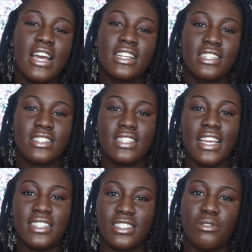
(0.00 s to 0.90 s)
to
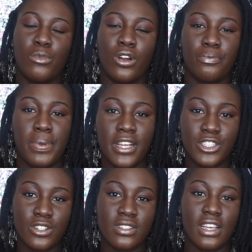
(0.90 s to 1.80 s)
see some more
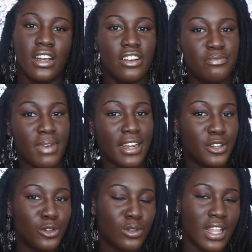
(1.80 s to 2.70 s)
pictures of my
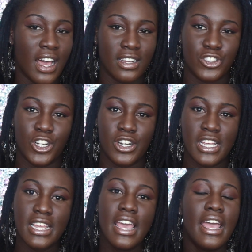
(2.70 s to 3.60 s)
new lock journey.